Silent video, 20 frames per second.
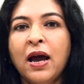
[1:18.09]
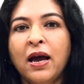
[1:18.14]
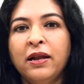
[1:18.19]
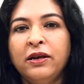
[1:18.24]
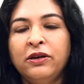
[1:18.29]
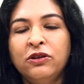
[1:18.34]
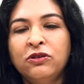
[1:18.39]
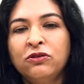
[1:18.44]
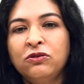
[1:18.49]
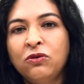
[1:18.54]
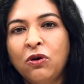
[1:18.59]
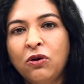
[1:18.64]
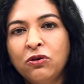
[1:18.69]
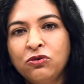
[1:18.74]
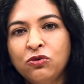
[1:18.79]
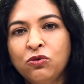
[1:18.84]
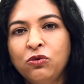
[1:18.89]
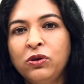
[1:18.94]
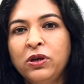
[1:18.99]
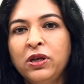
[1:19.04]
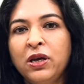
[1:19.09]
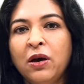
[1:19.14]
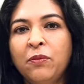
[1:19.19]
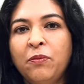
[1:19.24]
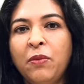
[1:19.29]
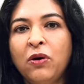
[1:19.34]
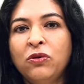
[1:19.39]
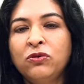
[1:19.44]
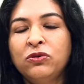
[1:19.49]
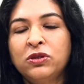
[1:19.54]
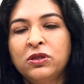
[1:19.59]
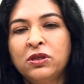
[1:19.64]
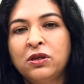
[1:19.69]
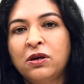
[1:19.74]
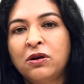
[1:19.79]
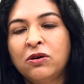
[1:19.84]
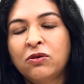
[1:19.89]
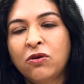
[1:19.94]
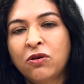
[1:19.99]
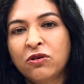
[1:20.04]
And it is not only about
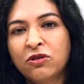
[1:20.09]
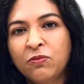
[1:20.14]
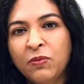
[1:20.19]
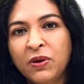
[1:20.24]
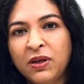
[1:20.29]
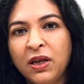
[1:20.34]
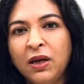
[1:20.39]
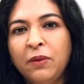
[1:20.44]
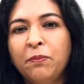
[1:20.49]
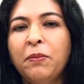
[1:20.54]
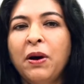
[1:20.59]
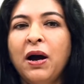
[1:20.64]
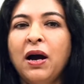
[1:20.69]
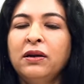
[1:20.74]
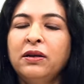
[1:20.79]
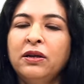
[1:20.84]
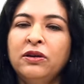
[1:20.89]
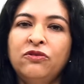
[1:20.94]
the cosmetic part;